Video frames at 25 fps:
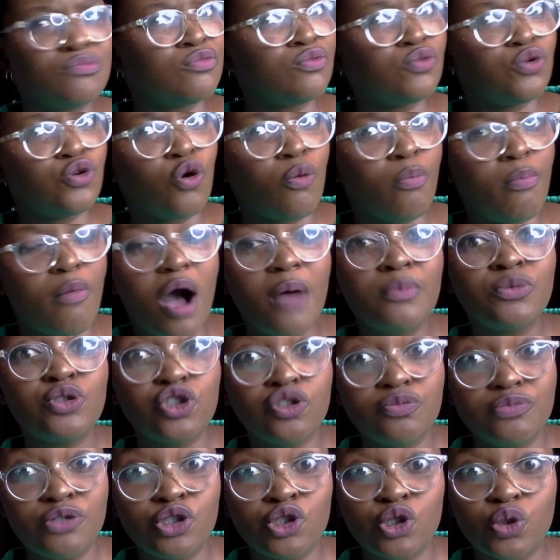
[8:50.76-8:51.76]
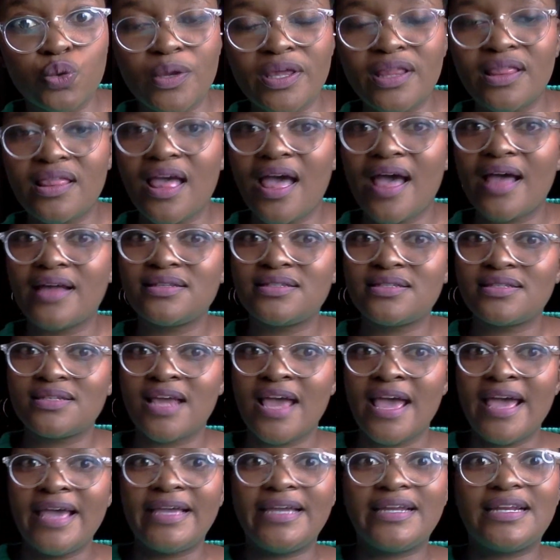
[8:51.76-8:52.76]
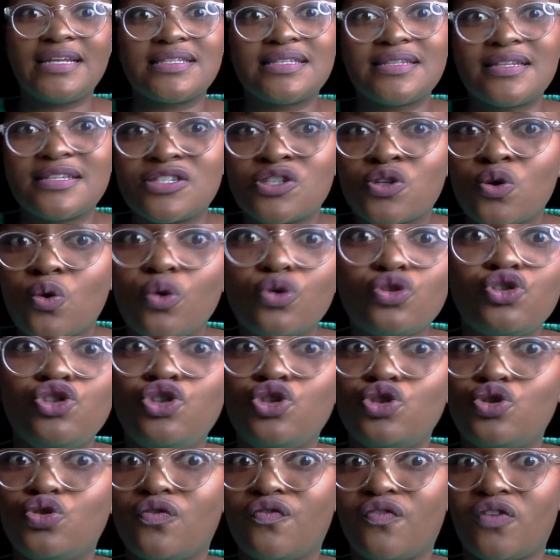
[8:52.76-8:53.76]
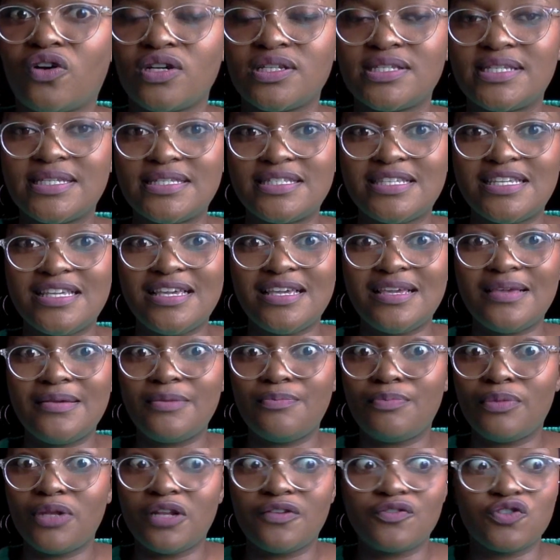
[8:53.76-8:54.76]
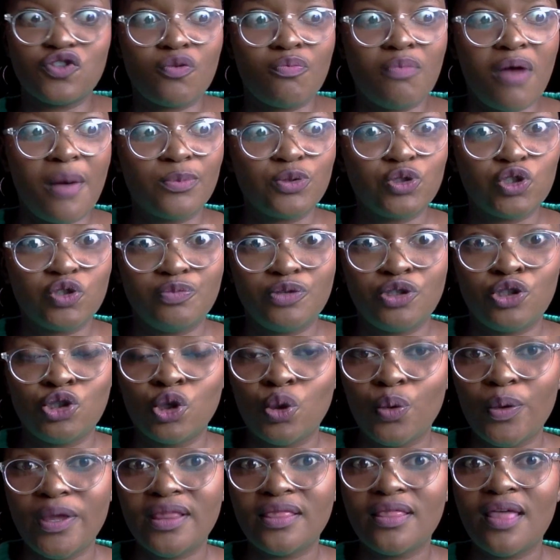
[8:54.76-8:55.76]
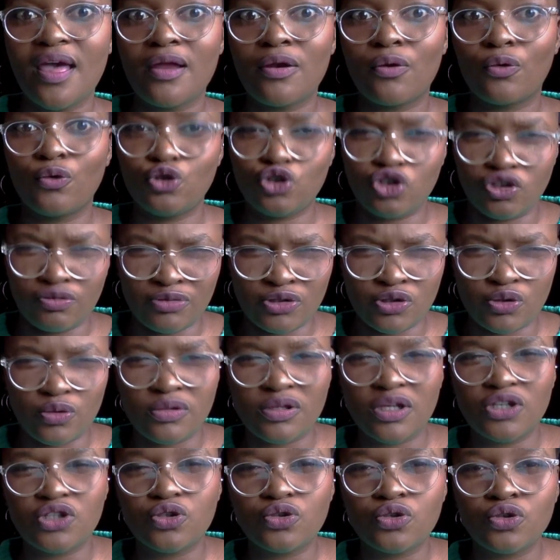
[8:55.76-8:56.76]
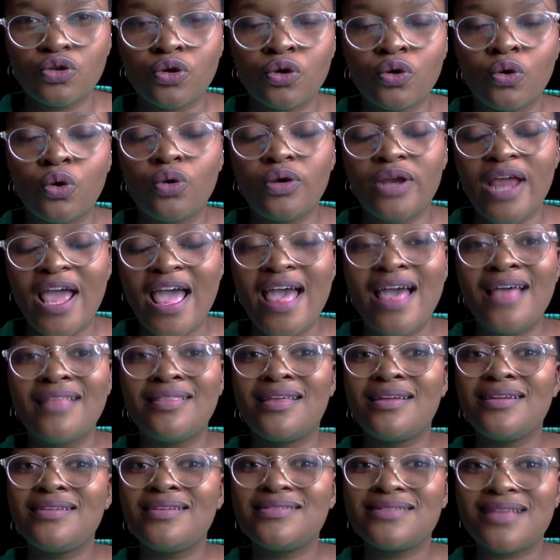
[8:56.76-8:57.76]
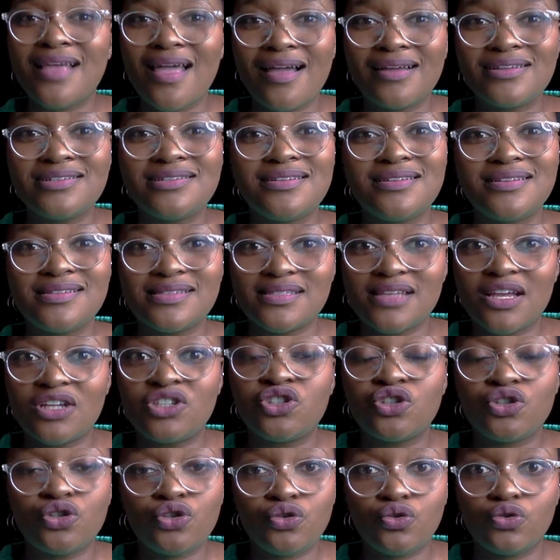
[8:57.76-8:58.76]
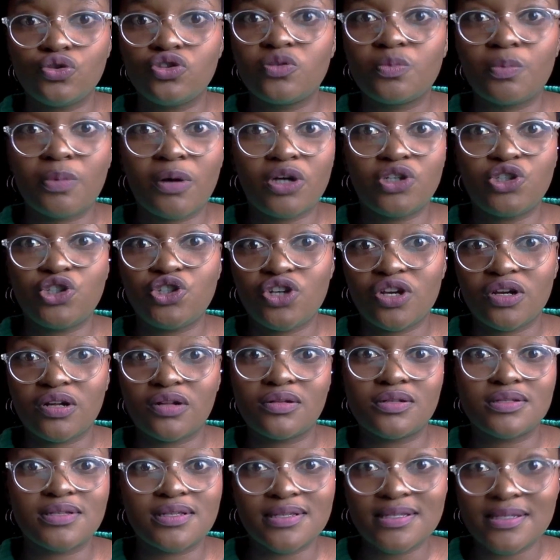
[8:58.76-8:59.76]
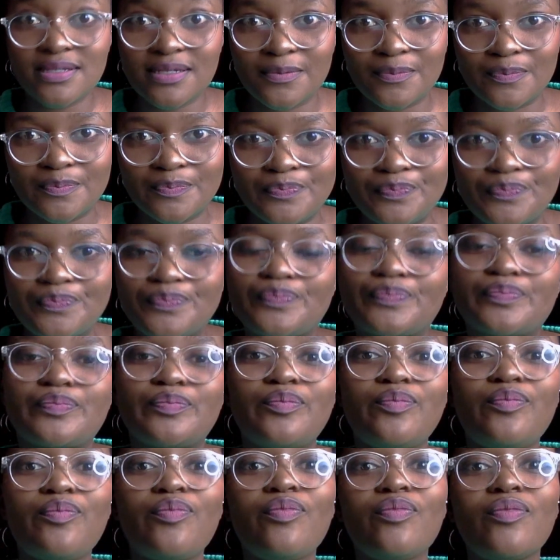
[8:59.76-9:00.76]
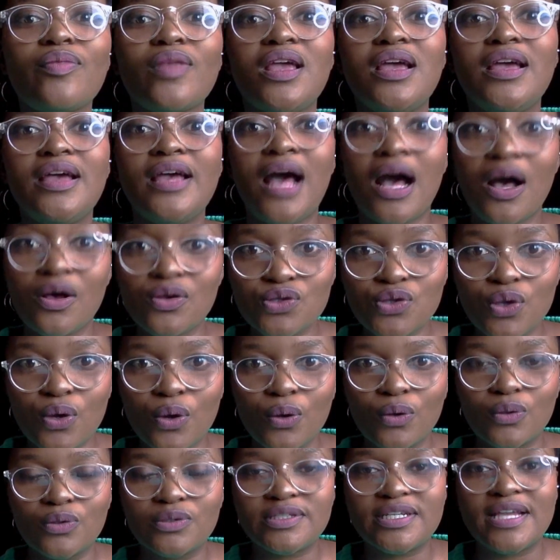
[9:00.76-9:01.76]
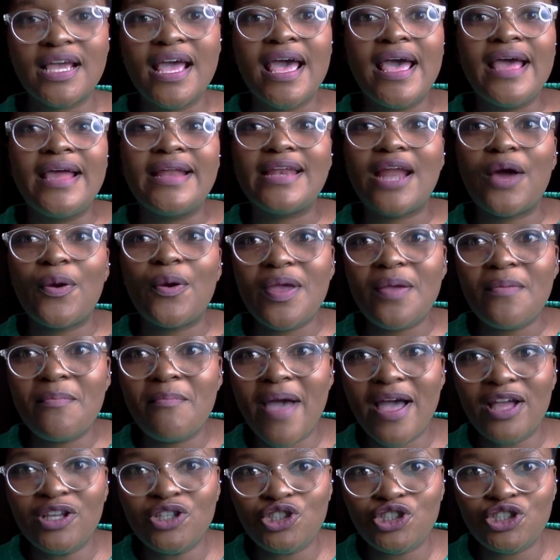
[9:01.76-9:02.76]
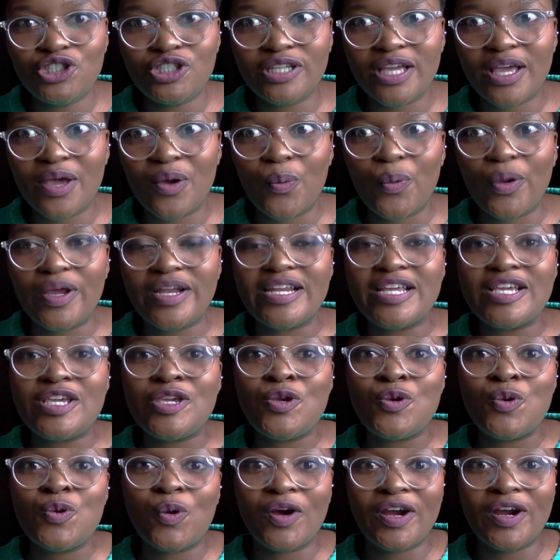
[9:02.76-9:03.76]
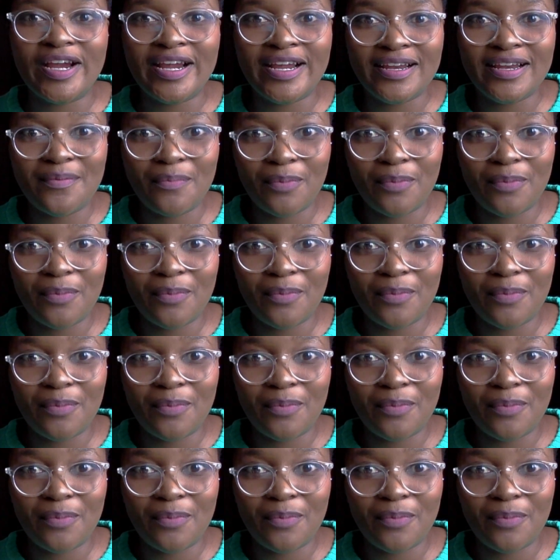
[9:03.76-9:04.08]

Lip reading: your mom should be doing that. He doesn't escort you to varsity. He believes your mom should be doing that, or you should be doing that on your own. That is actually such a huge patriarchal system. Household. Now imagine when you are in a